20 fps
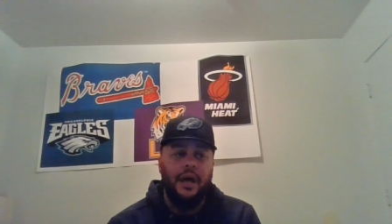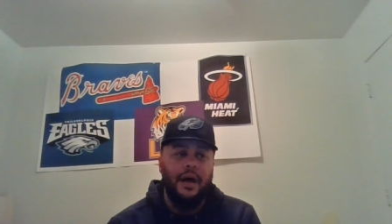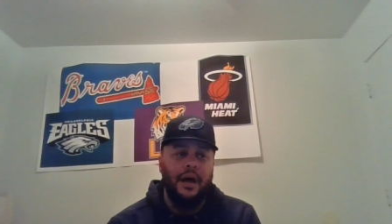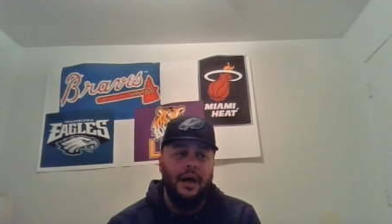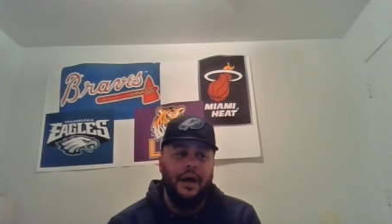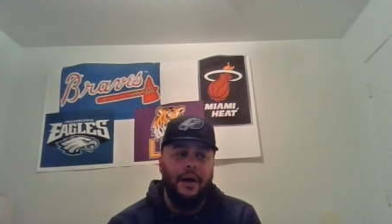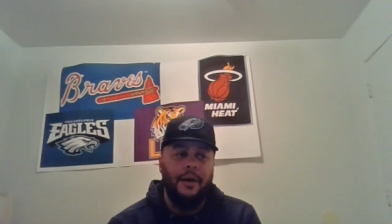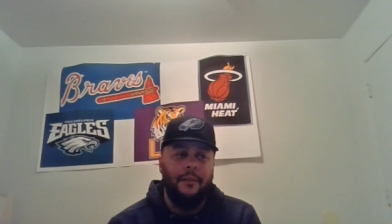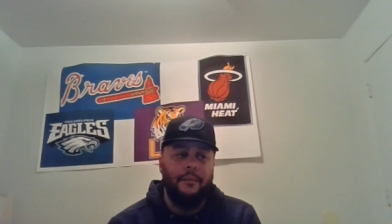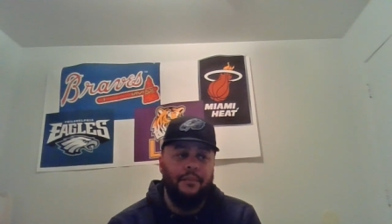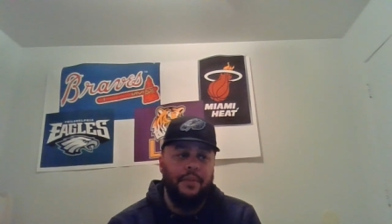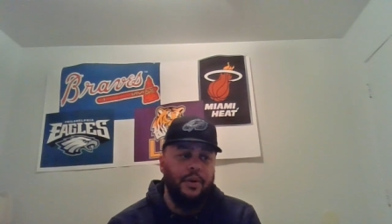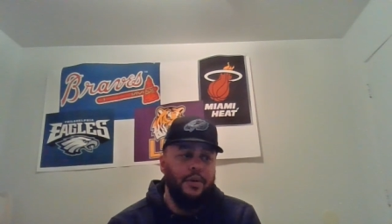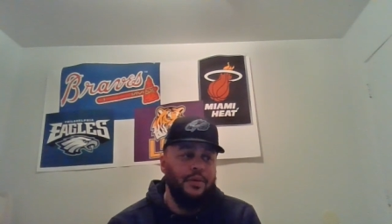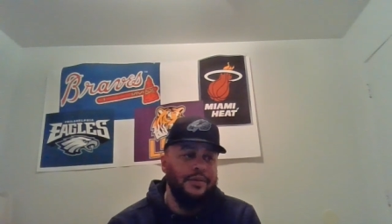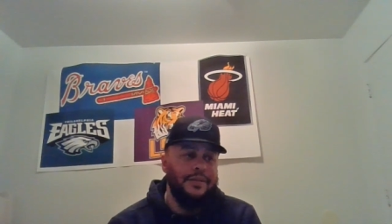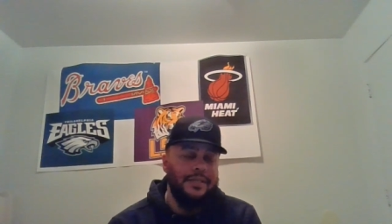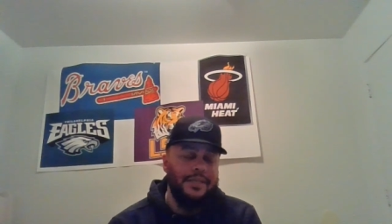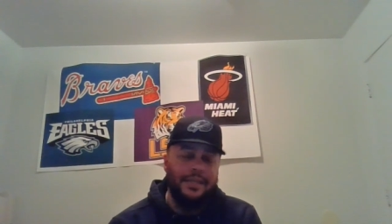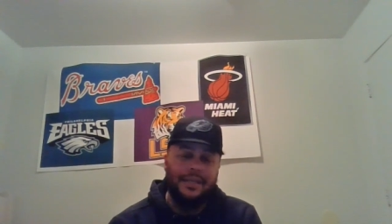Um,
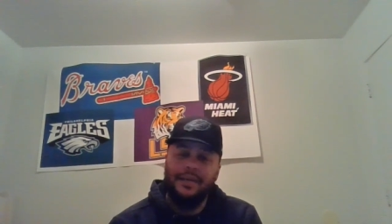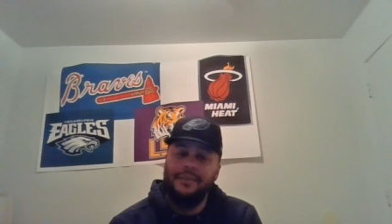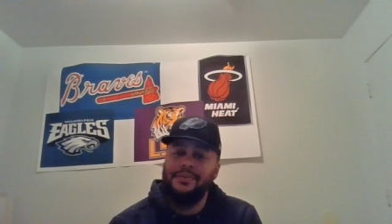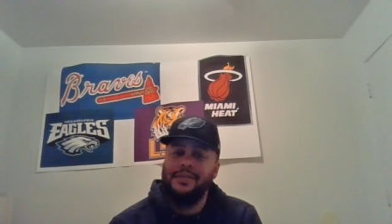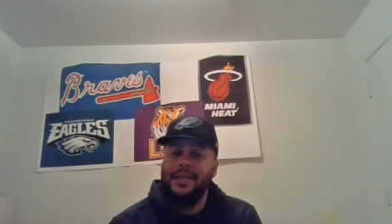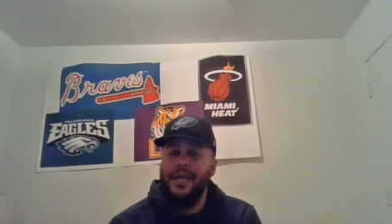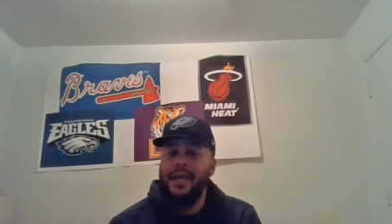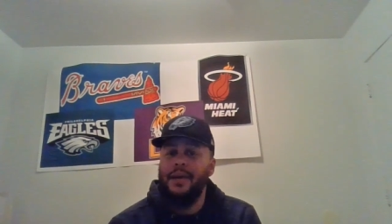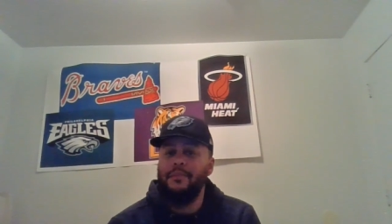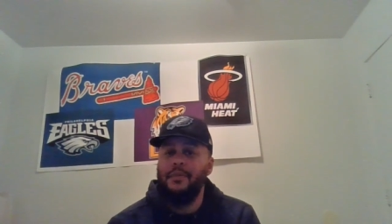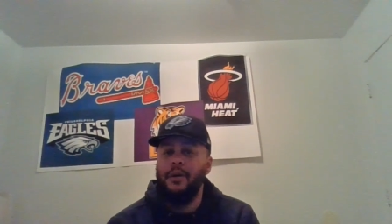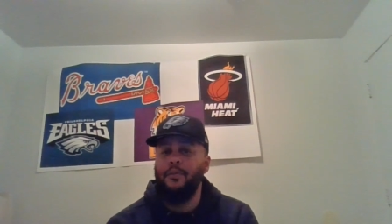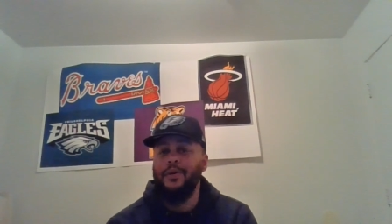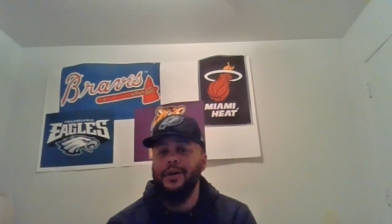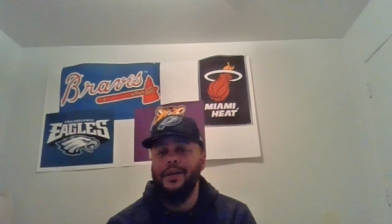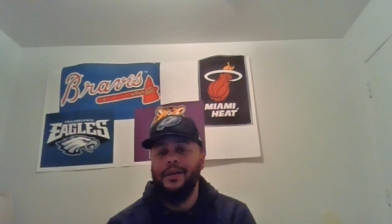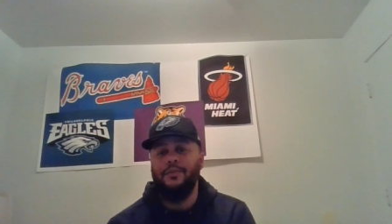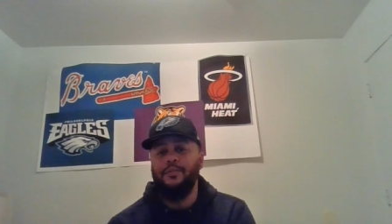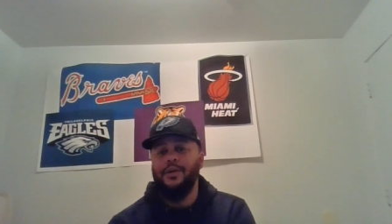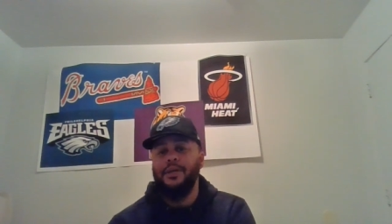both teams came up
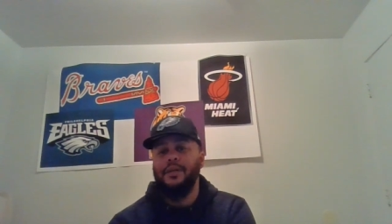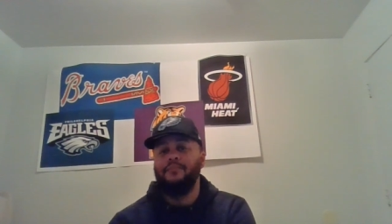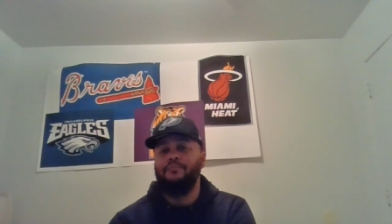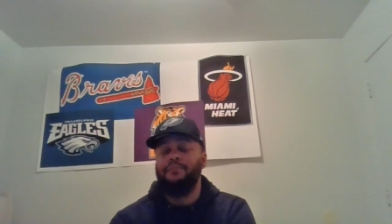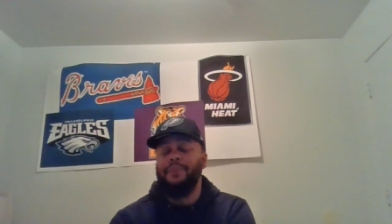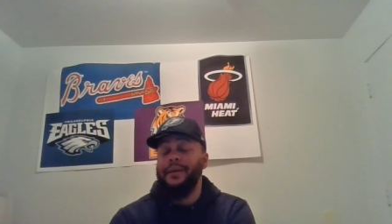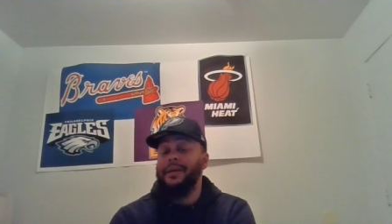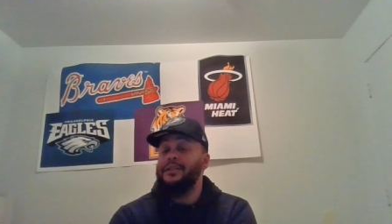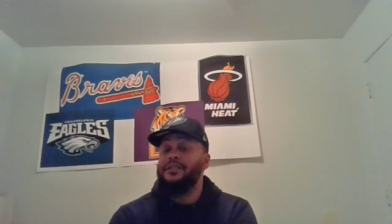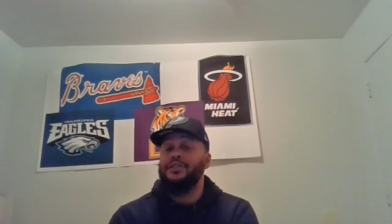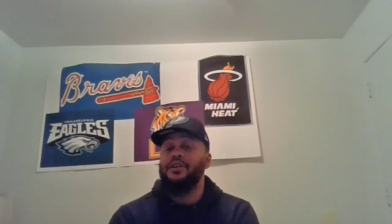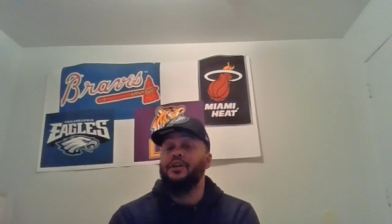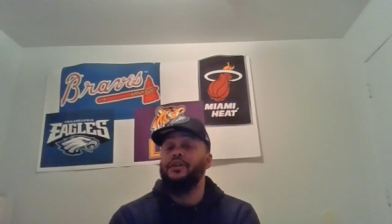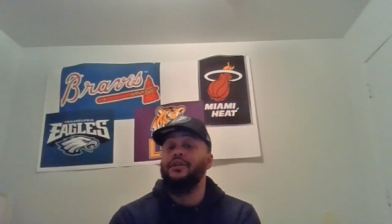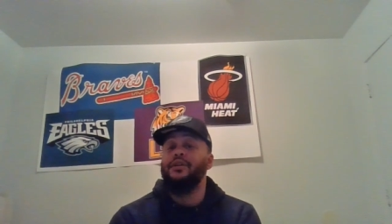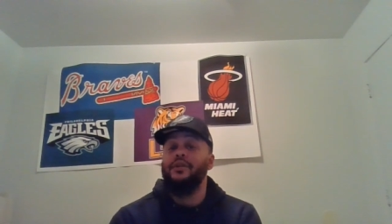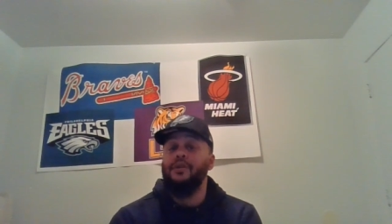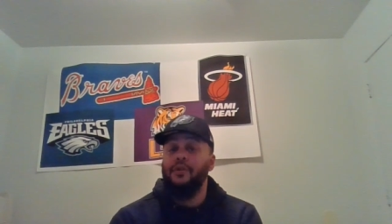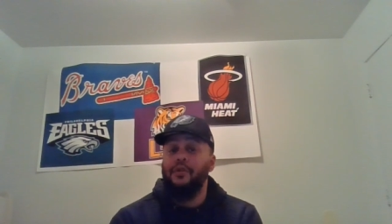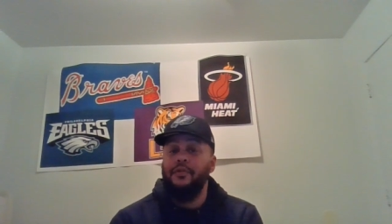with, with big
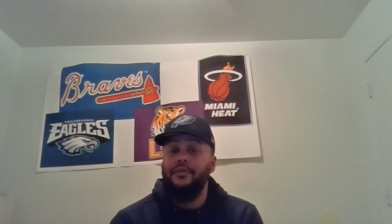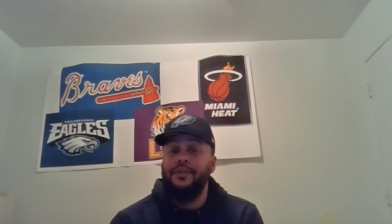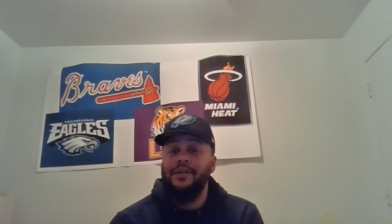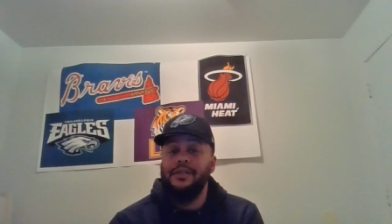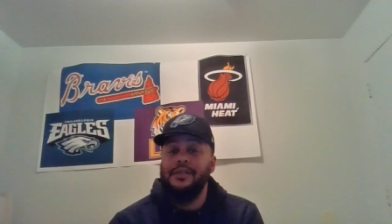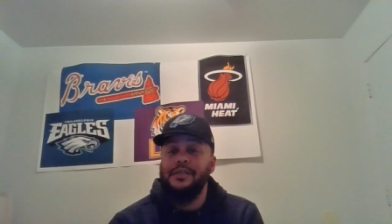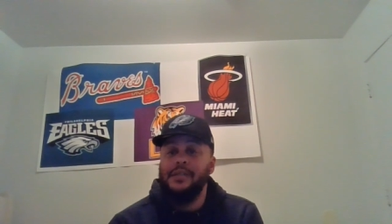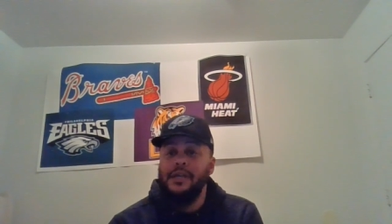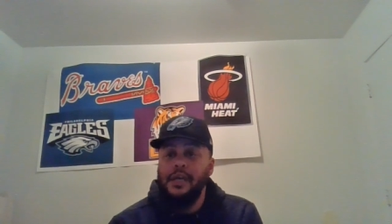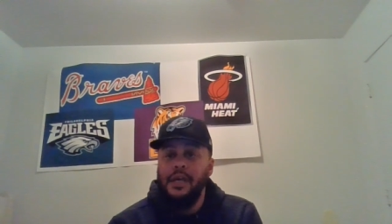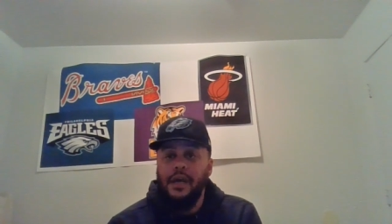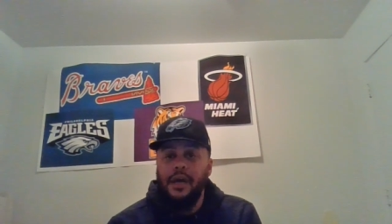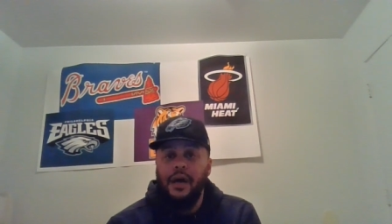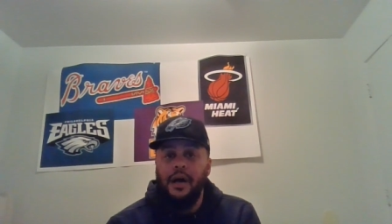turnovers.